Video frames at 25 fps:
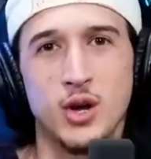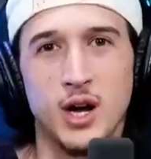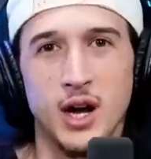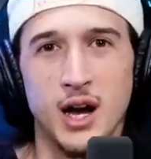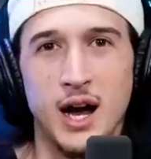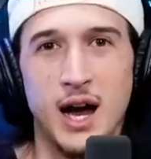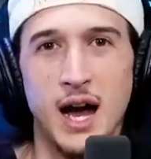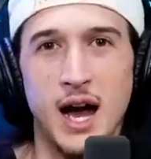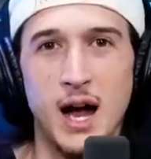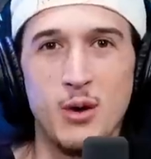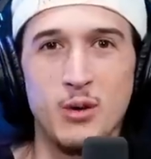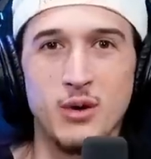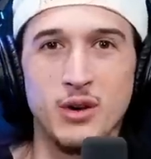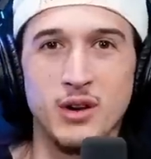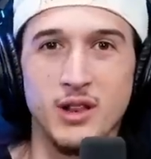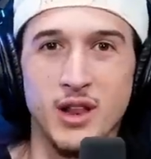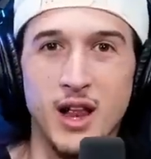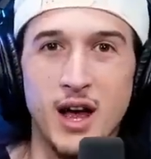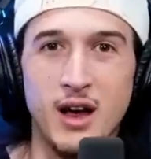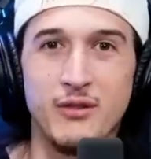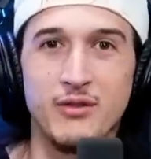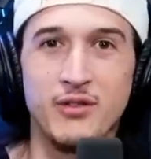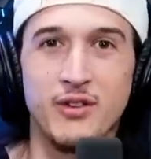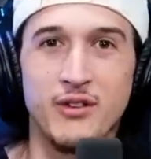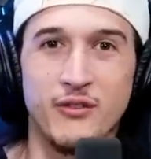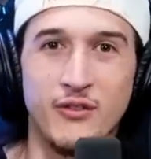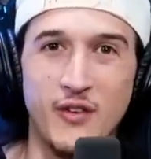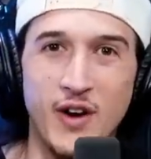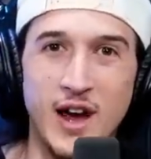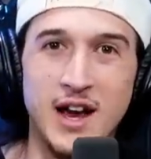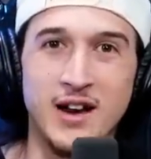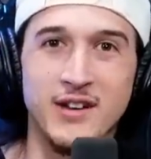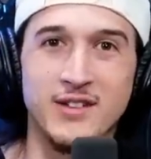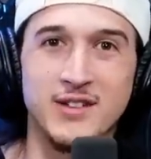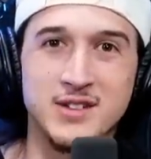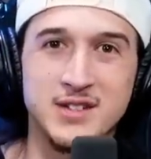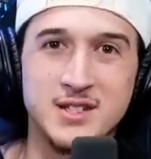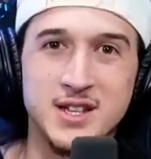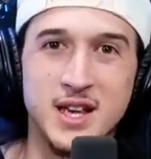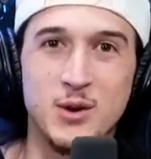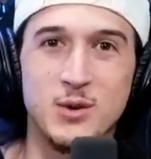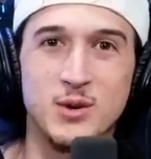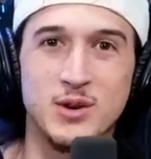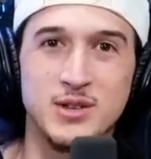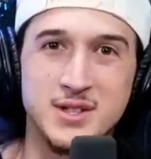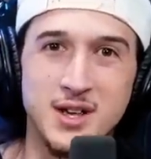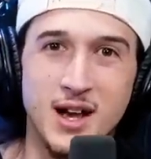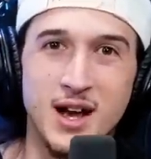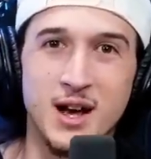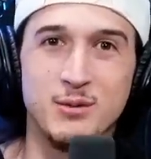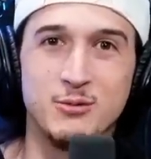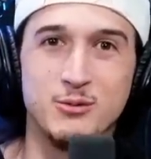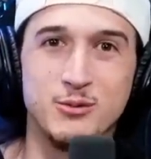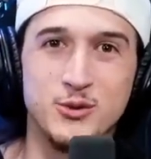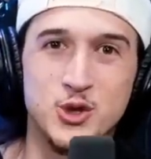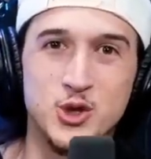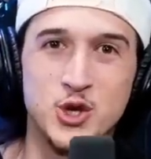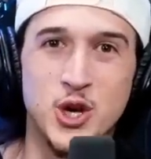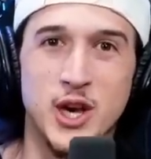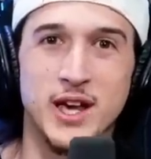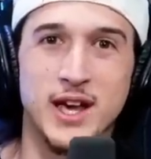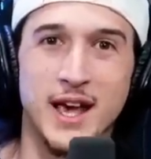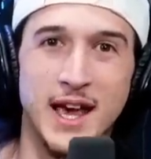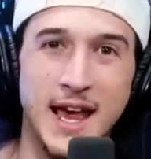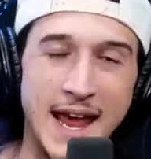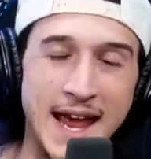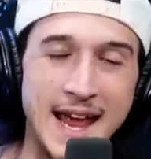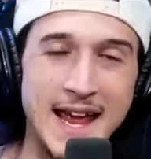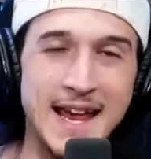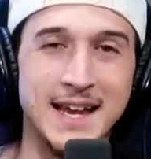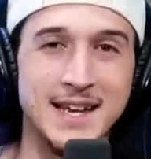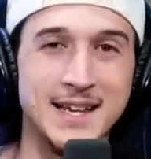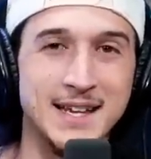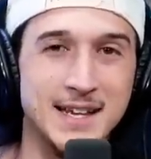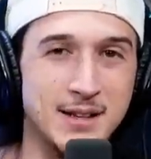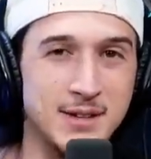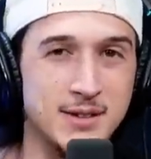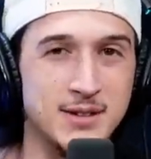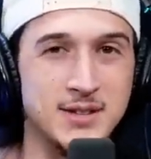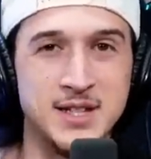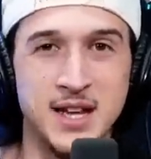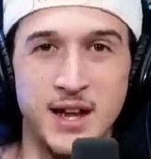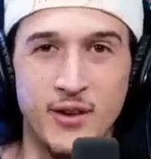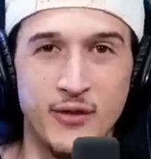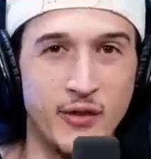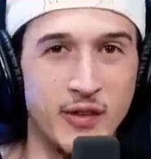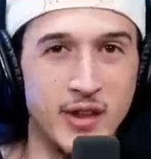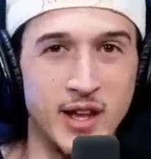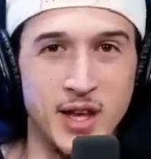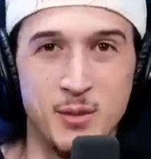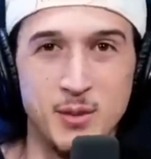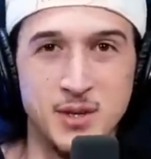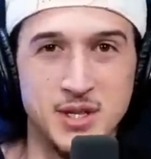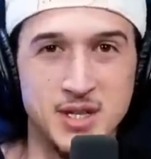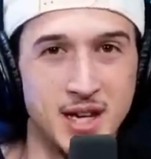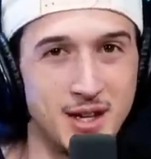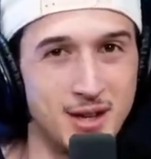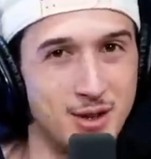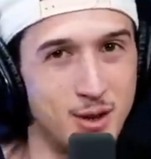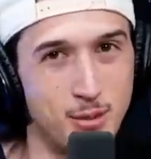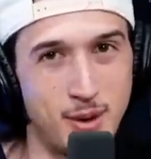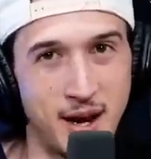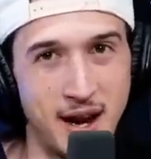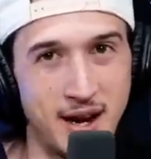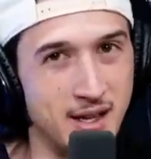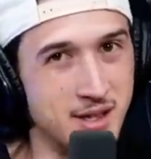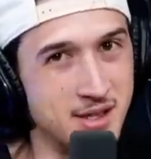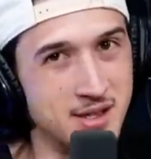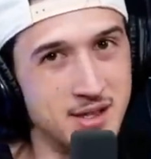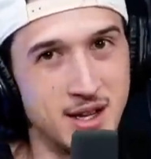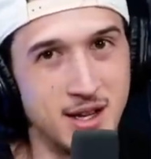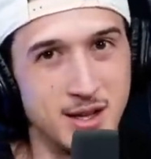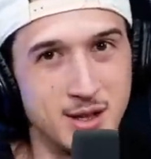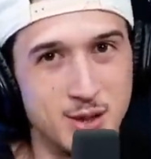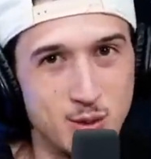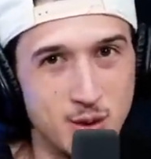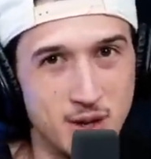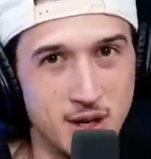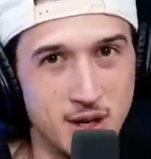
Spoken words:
I would love to finally say what's up and shake a hand and definitely imitate your batting stance when